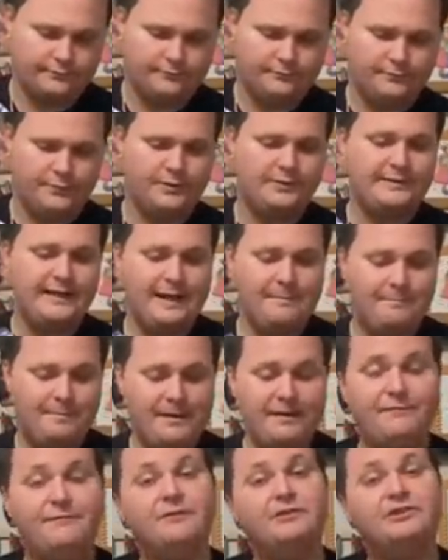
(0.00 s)
Put that
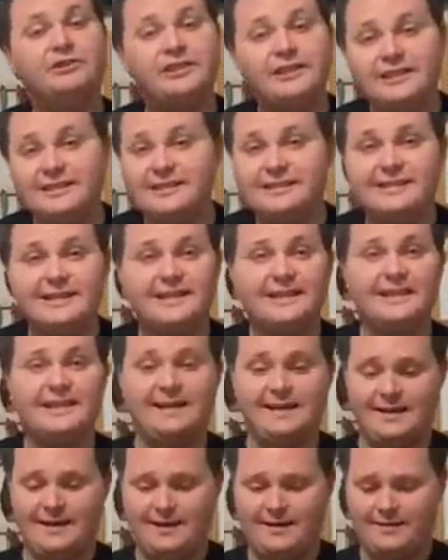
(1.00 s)
beef and cheese stick
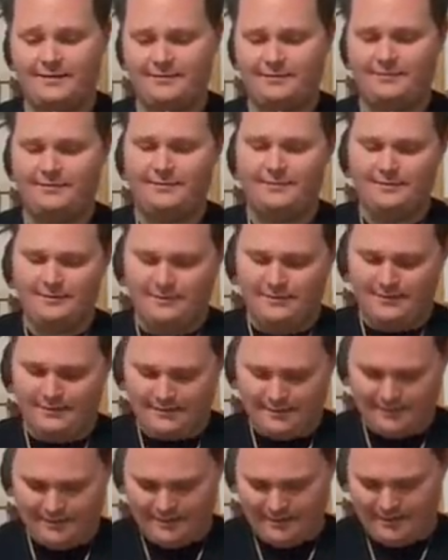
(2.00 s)
in there.
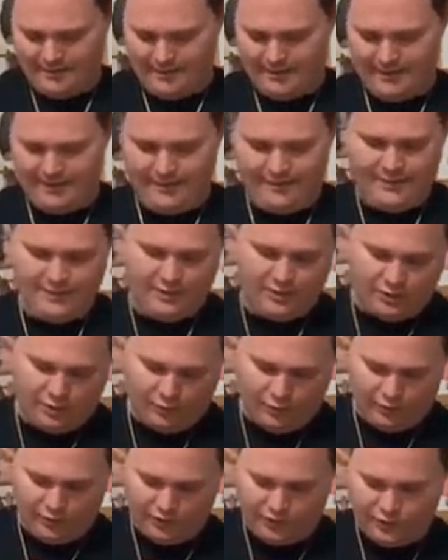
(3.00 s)
And then of
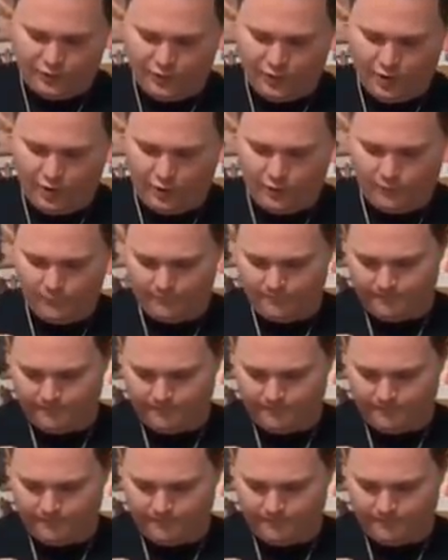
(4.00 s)
course, you know,